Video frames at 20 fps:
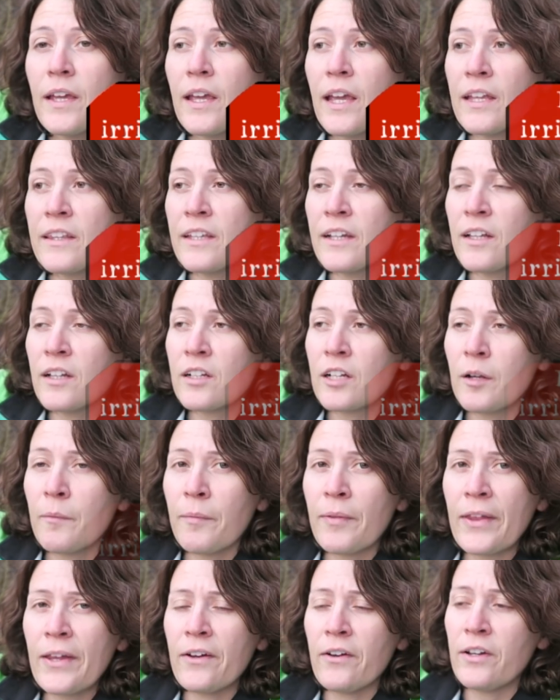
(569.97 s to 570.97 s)
until it
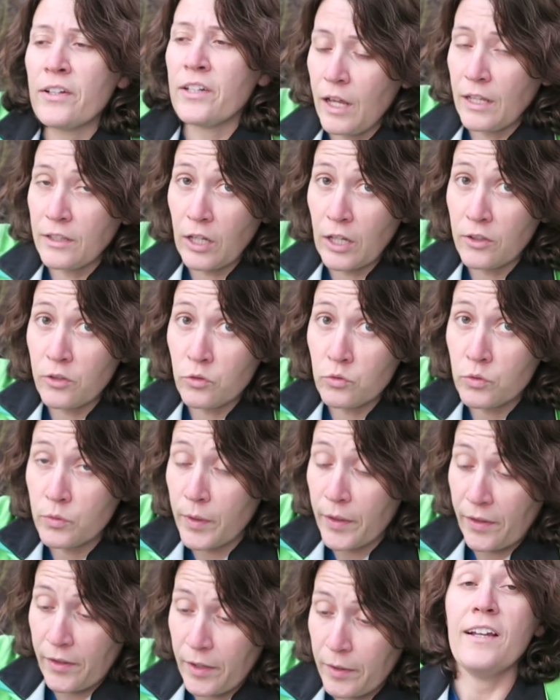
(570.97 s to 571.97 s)
comes out, and don't
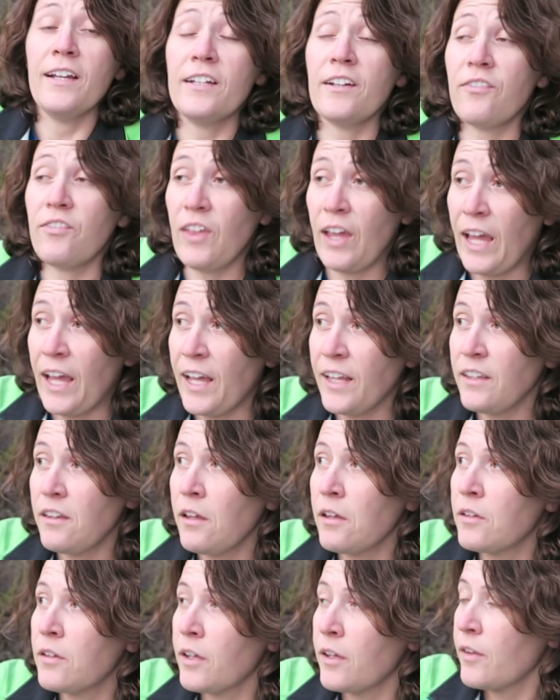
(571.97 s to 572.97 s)
twist it. And if the head
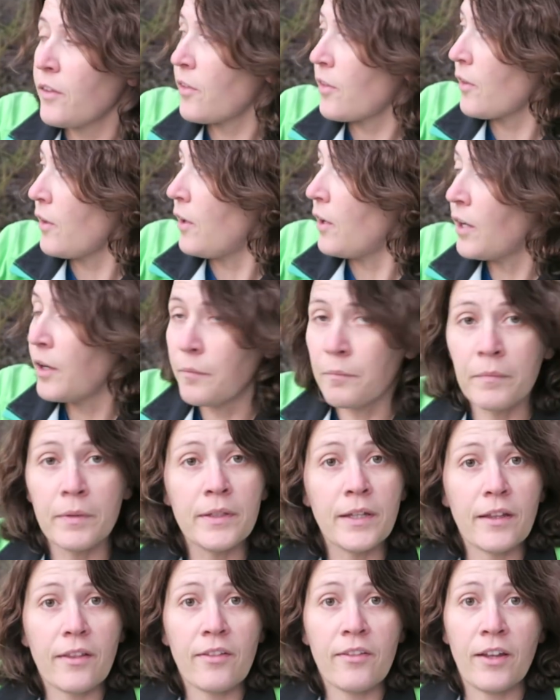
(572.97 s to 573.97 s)
does
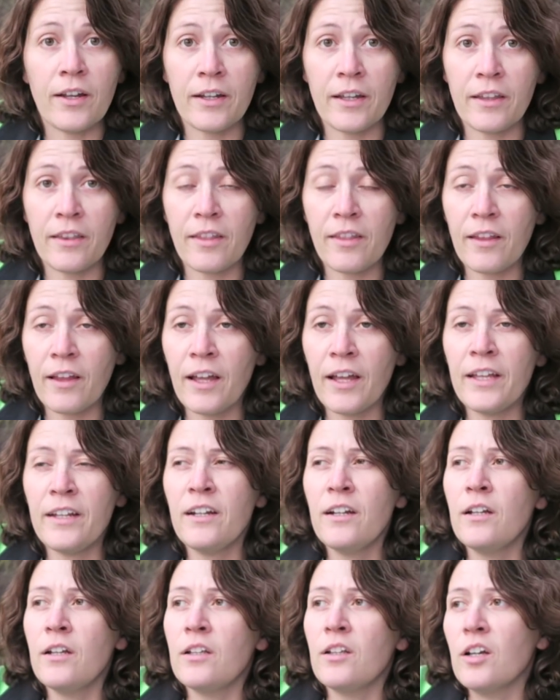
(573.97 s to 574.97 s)
get stuck inside,
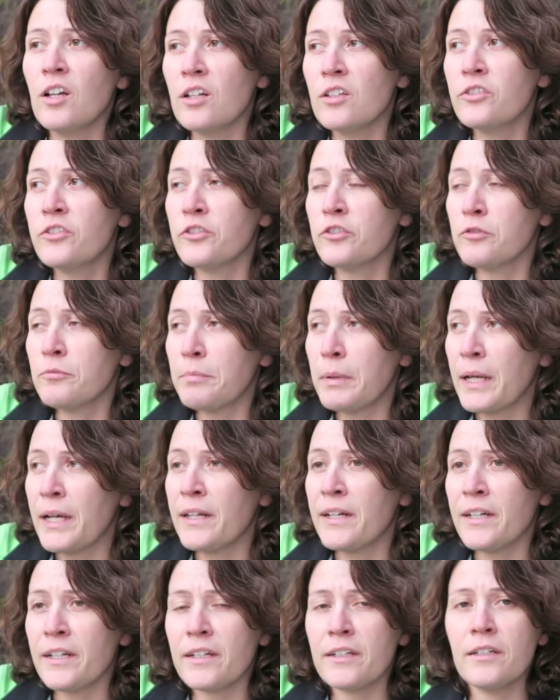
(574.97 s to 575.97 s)
don't
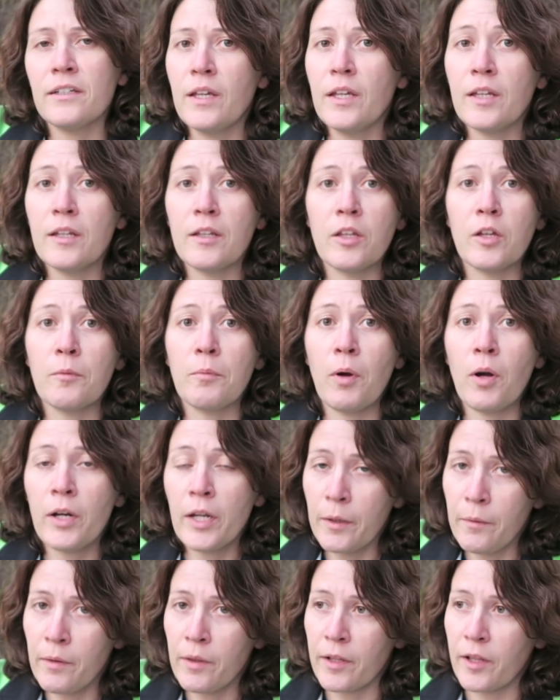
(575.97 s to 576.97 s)
panic. Your
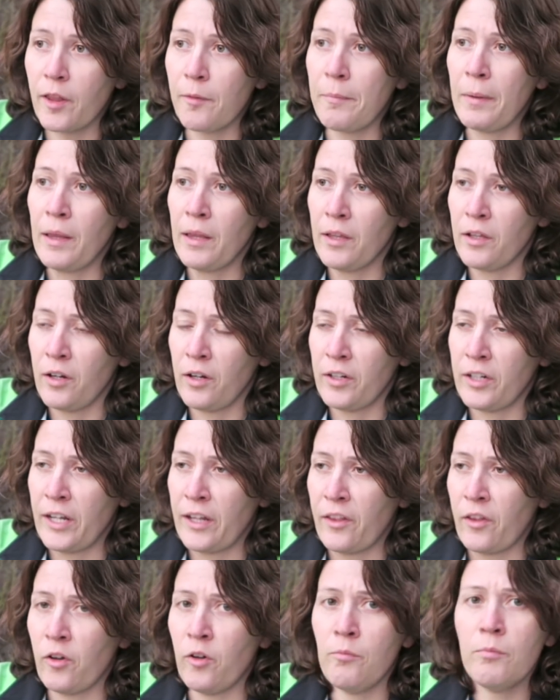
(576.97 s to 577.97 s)
body will expel it on
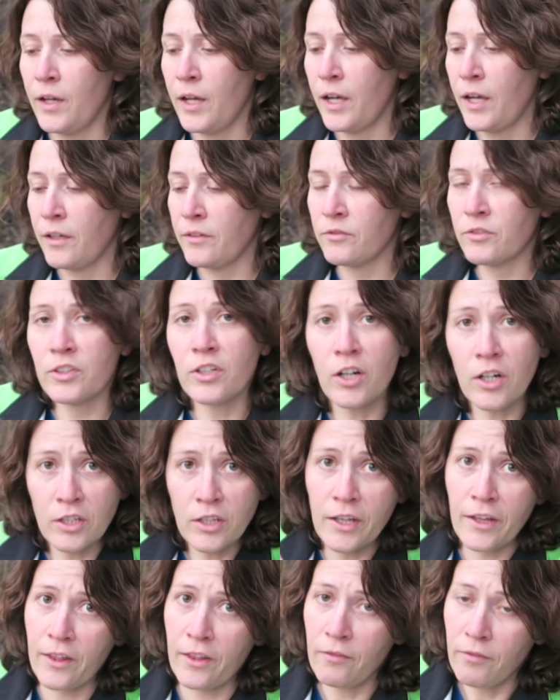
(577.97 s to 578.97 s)
its own. And
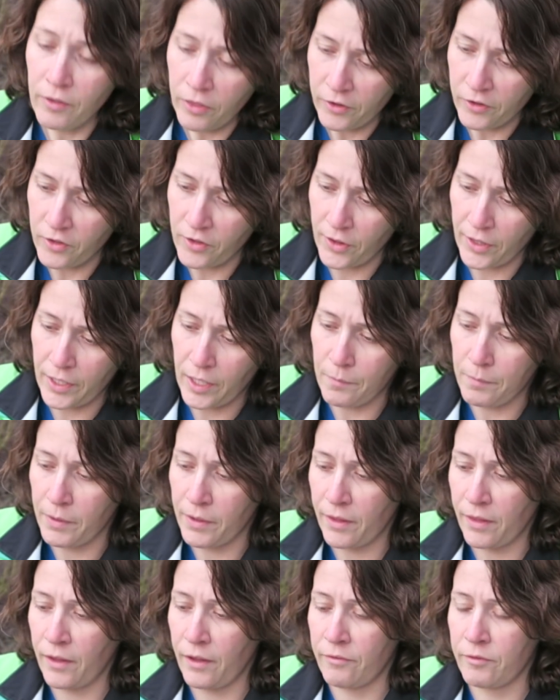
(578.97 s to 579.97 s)
regardless of whether there's any
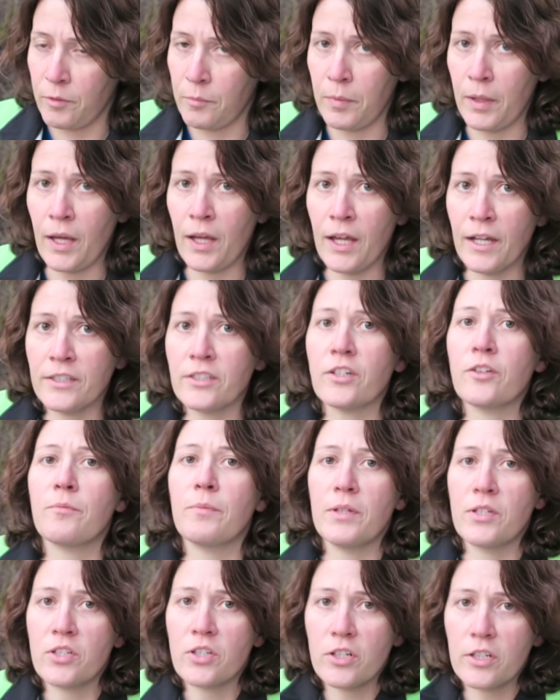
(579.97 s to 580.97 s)
bits left in behind, just be
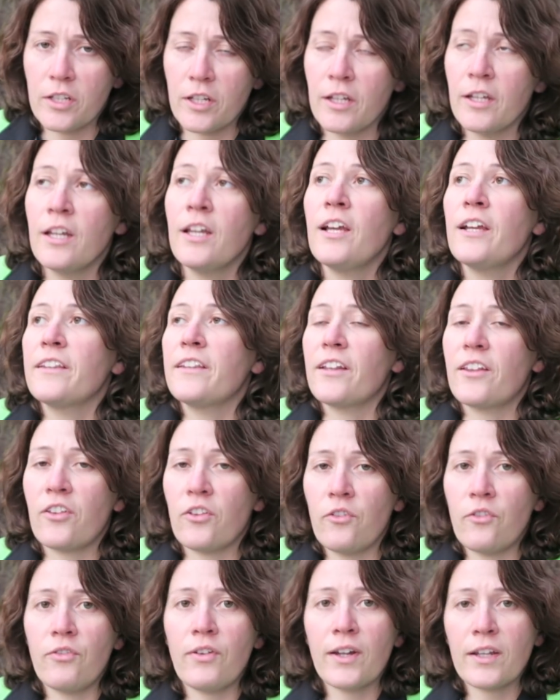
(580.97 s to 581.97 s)
sure to
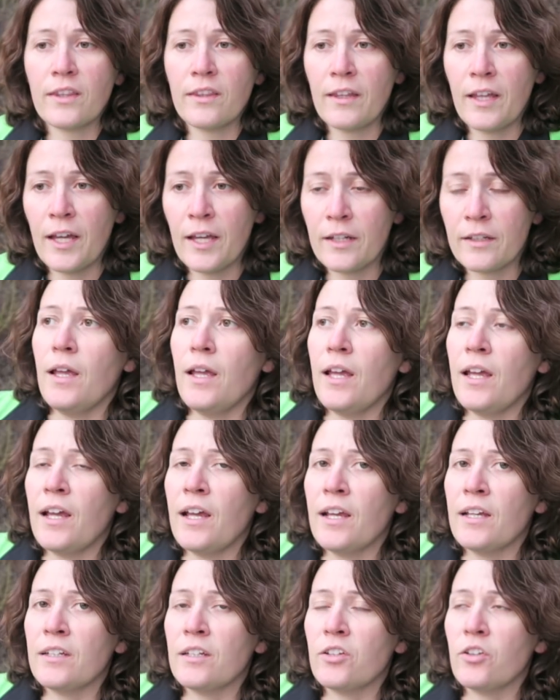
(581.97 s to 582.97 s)
disinfect that.
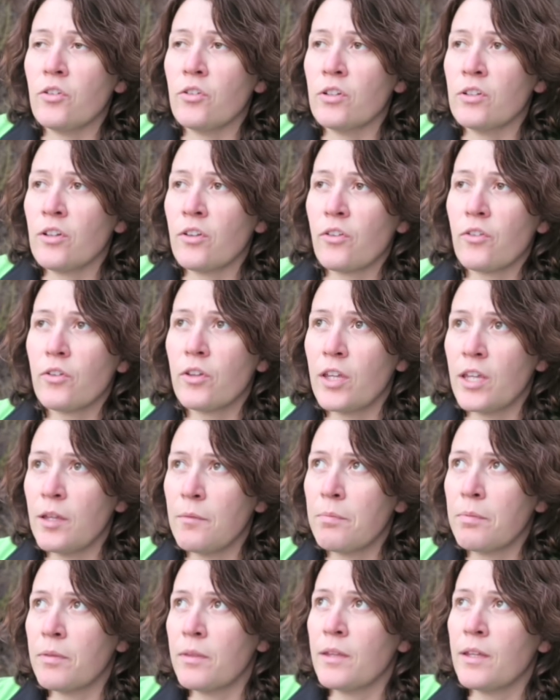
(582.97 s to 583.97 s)
And you can also
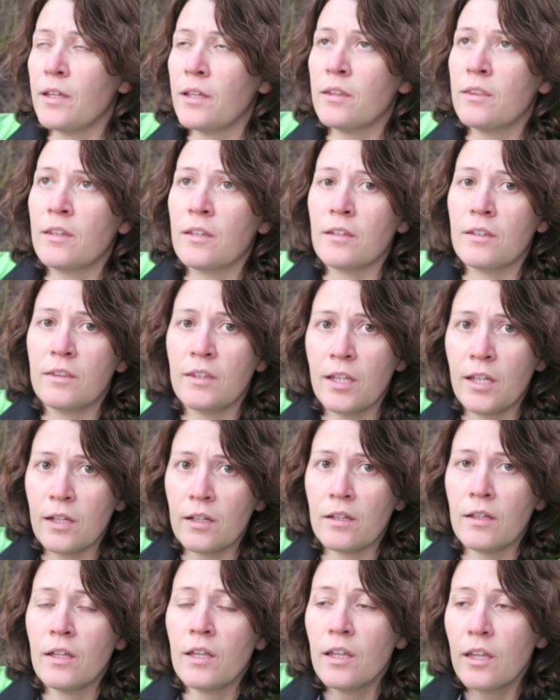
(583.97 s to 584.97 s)
keep the
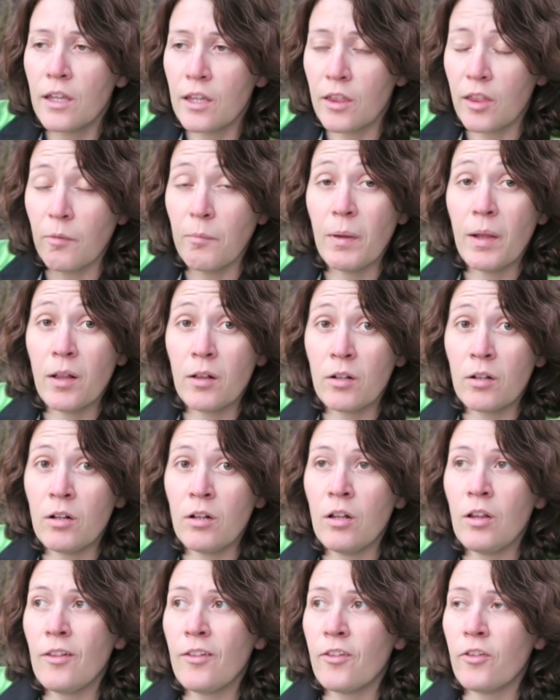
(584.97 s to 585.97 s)
tick in some
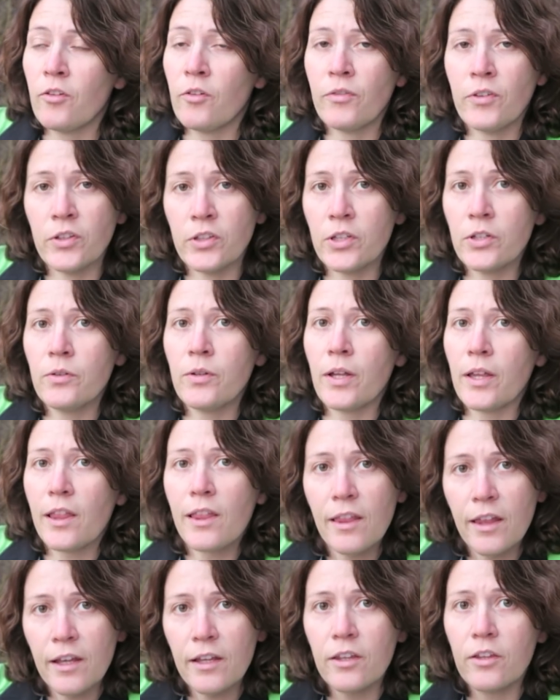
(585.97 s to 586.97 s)
alcohol. So if you do get
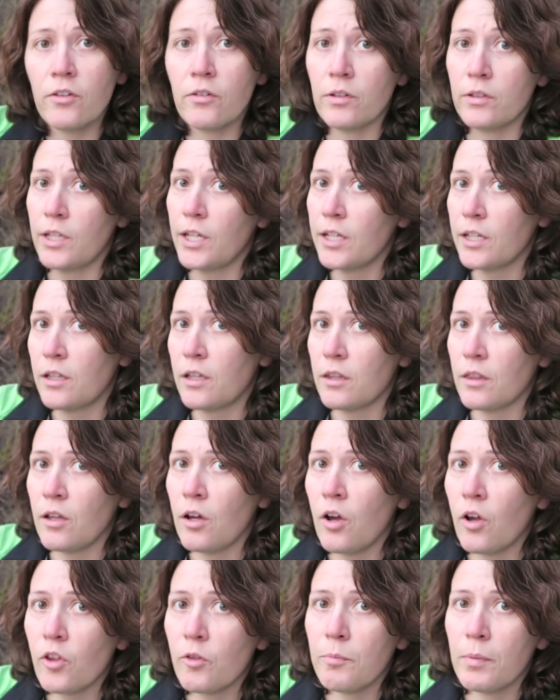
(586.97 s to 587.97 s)
sick, you can take it to the
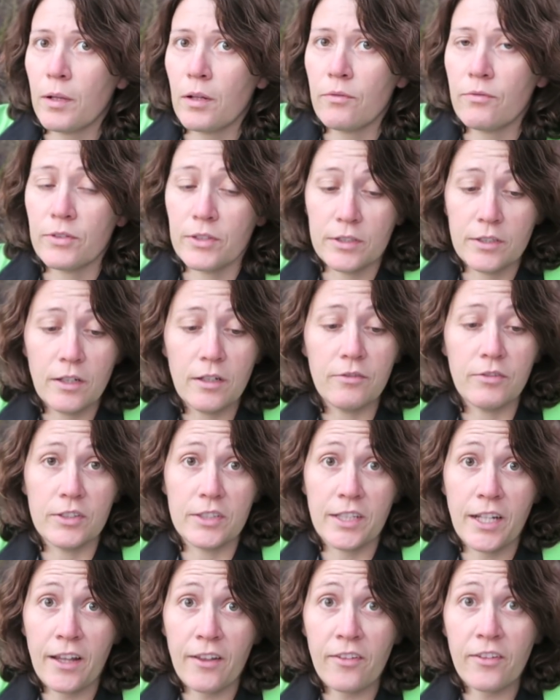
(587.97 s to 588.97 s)
hospital for
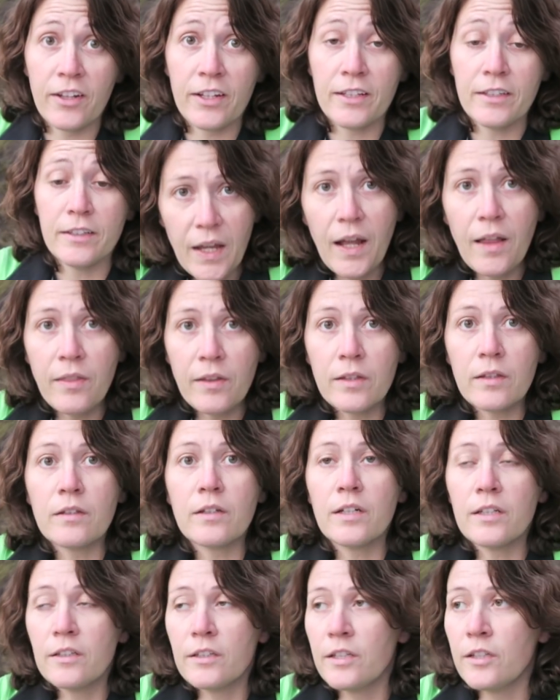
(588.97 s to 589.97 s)
testing. And then
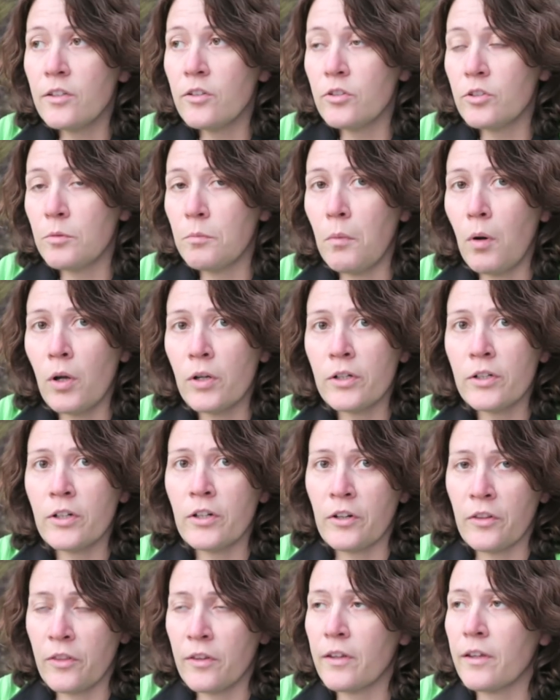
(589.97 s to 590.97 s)
continue to
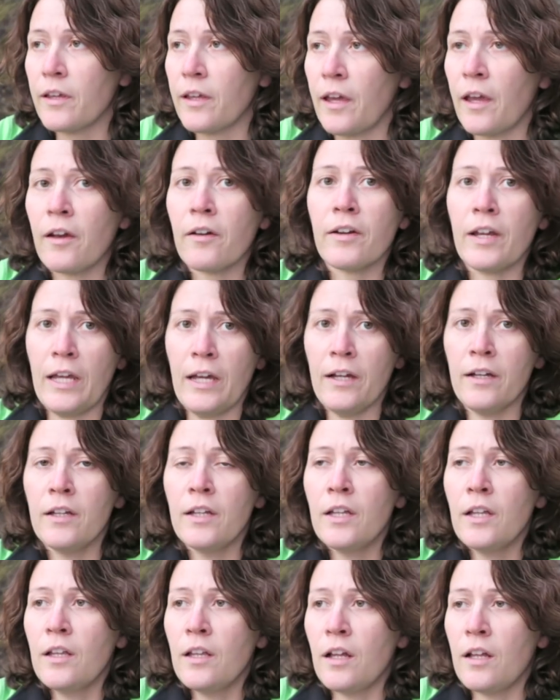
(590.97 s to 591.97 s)
monitor the area.
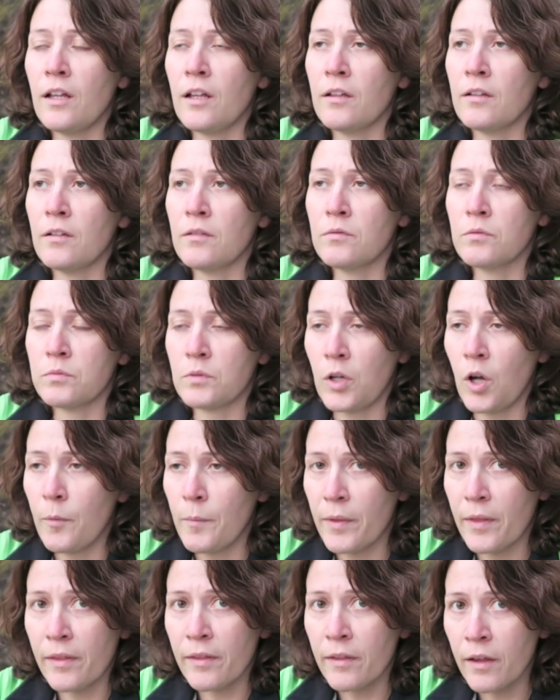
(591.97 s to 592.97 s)

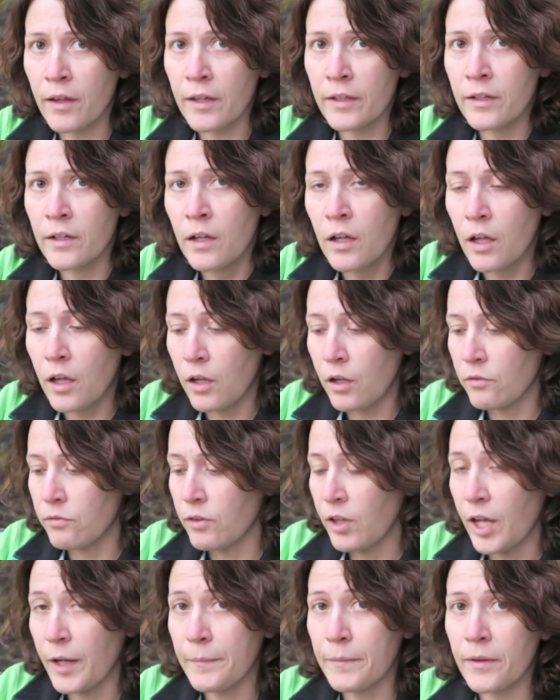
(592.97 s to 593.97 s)
Common sign of
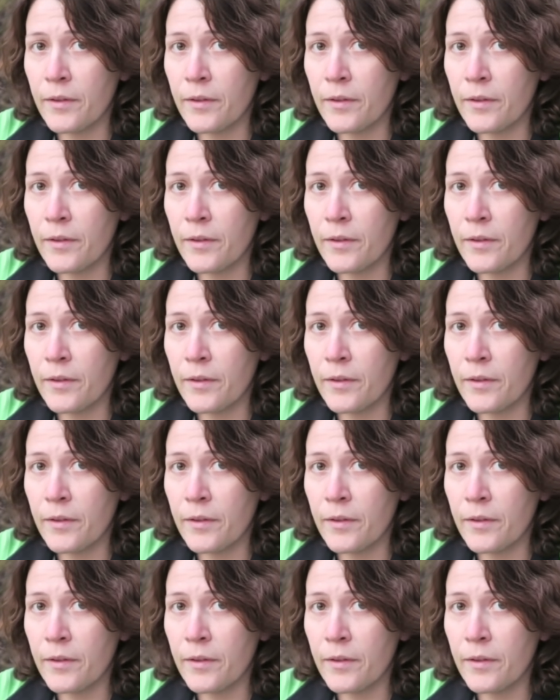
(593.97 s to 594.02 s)
Lyme